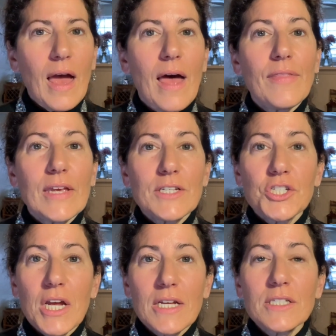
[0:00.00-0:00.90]
And the
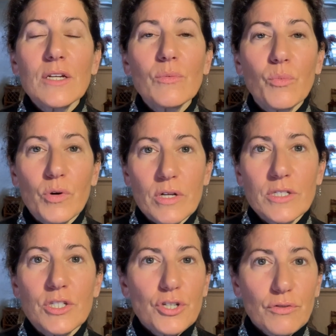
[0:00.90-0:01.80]
Enchanted
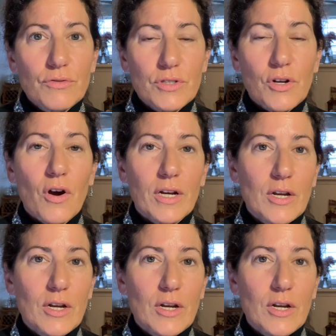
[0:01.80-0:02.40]
Woods Children's Garden